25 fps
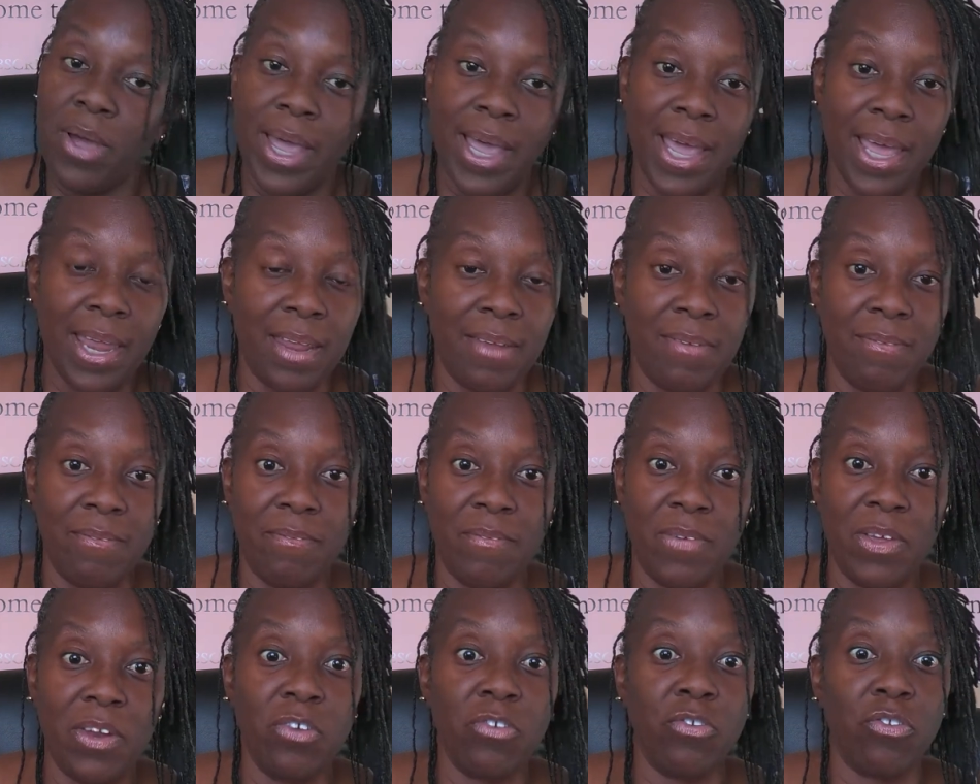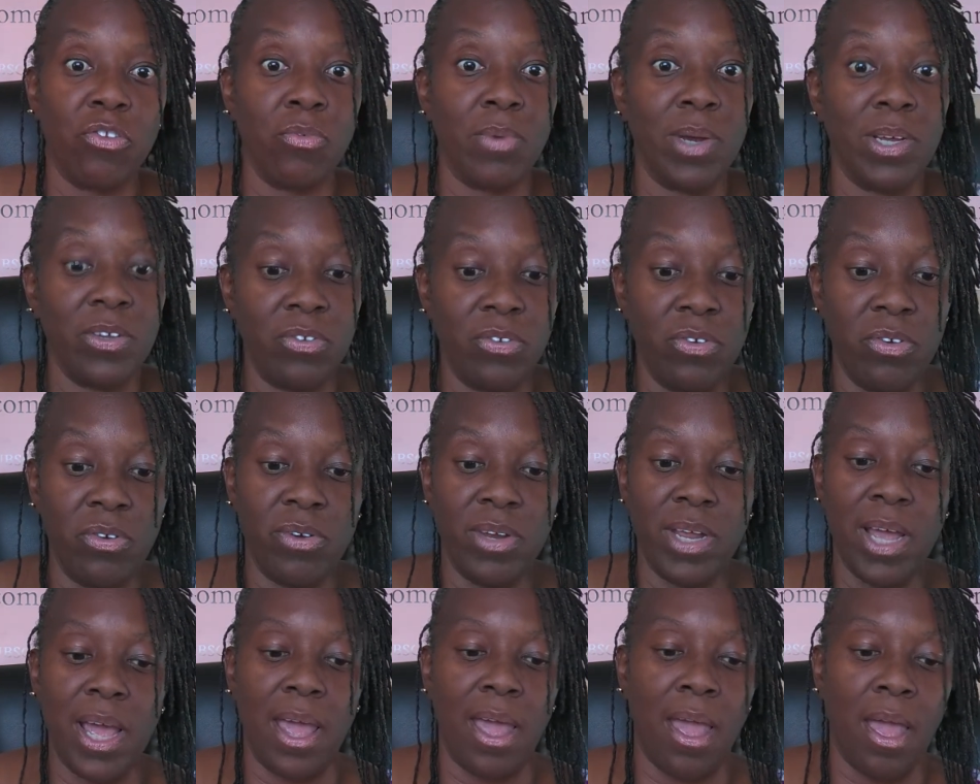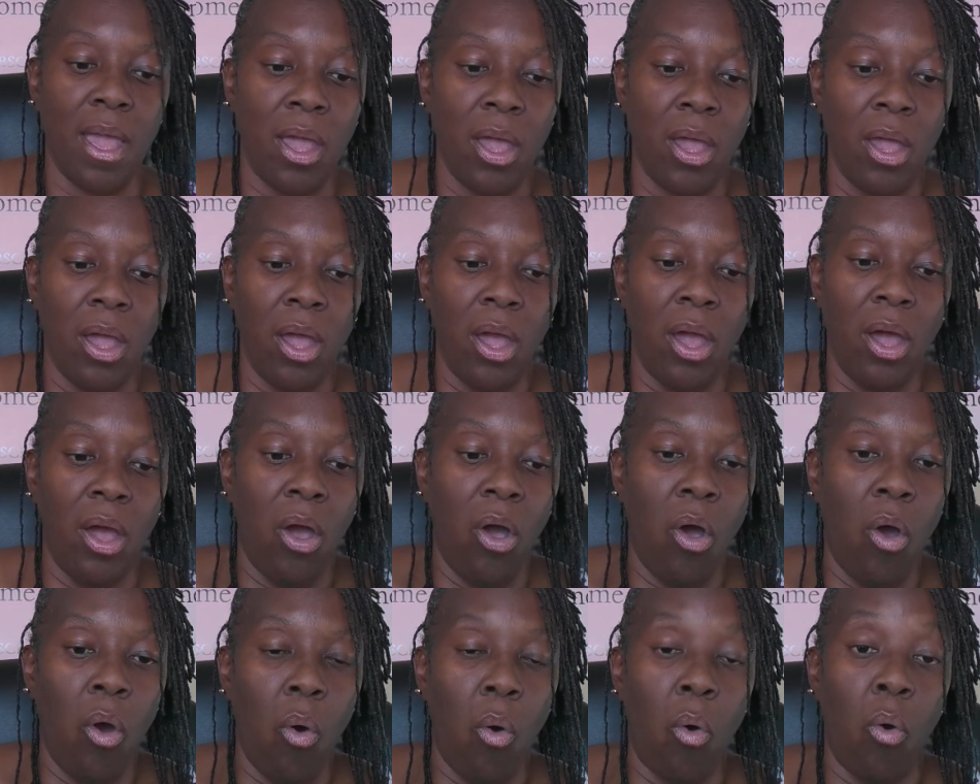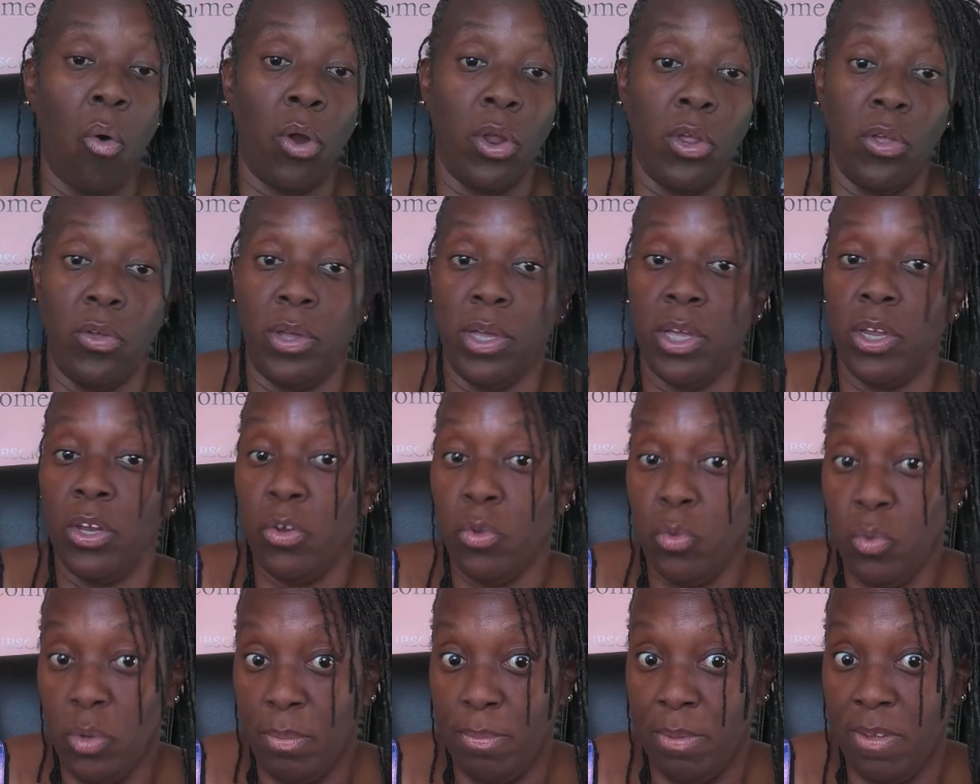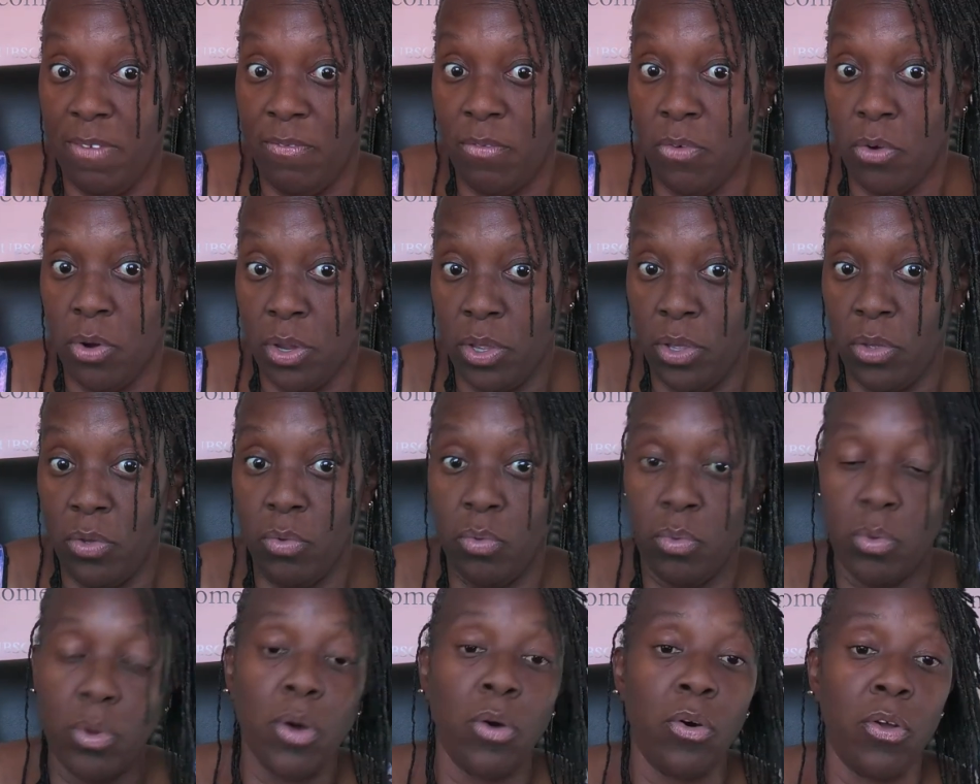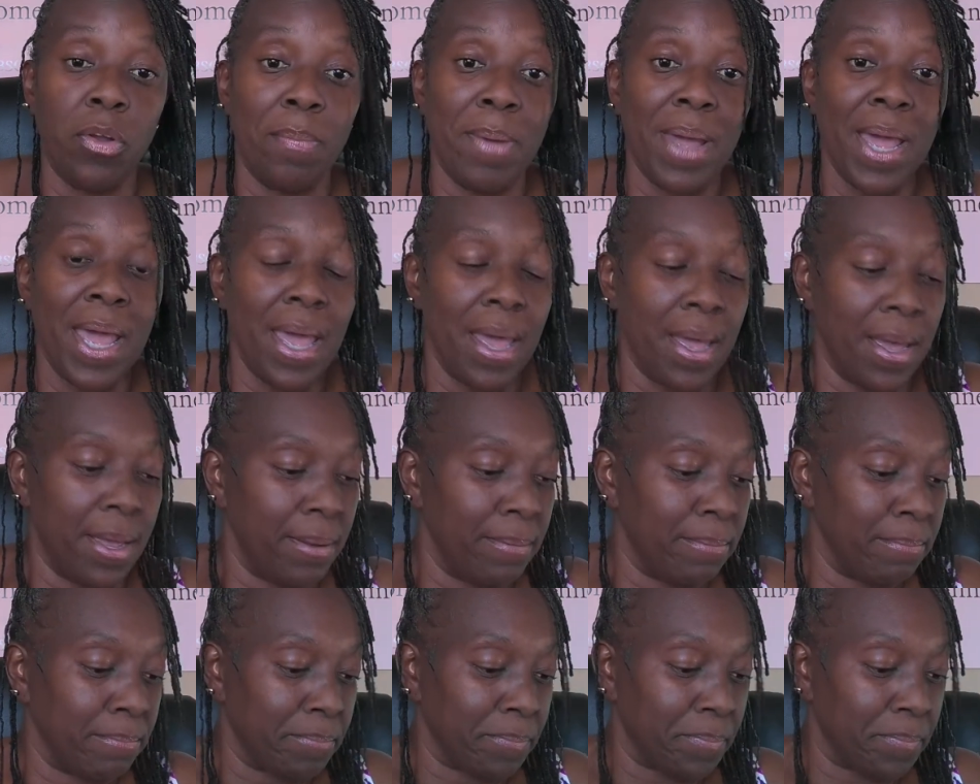ahead and finish the rest of your day. Or you can do it before you go to bed.